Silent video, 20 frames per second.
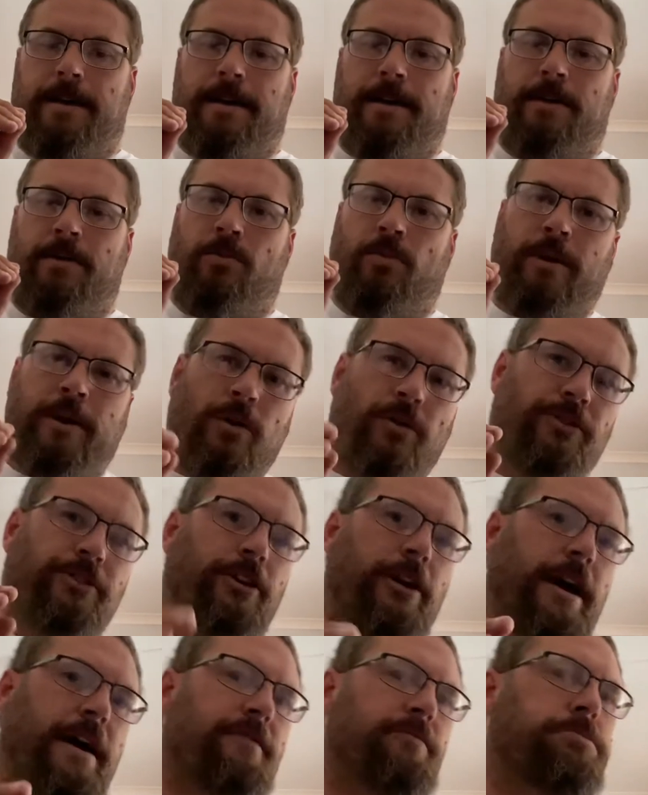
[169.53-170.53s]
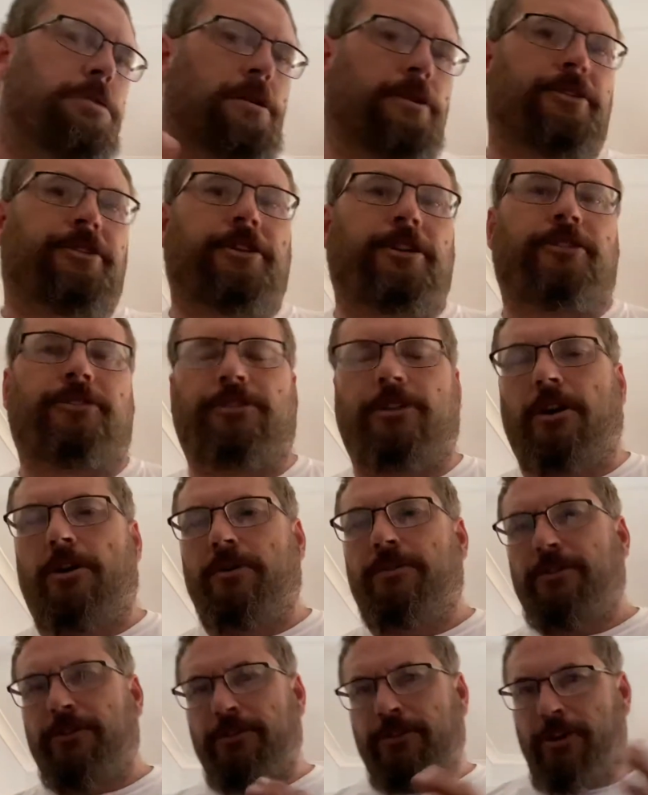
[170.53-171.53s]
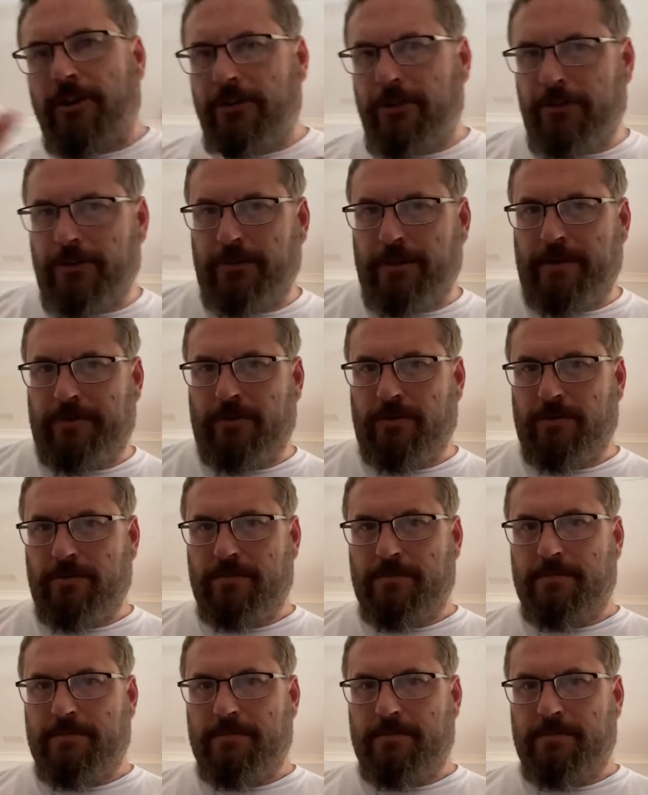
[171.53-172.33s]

We also have politics, though, at the social level.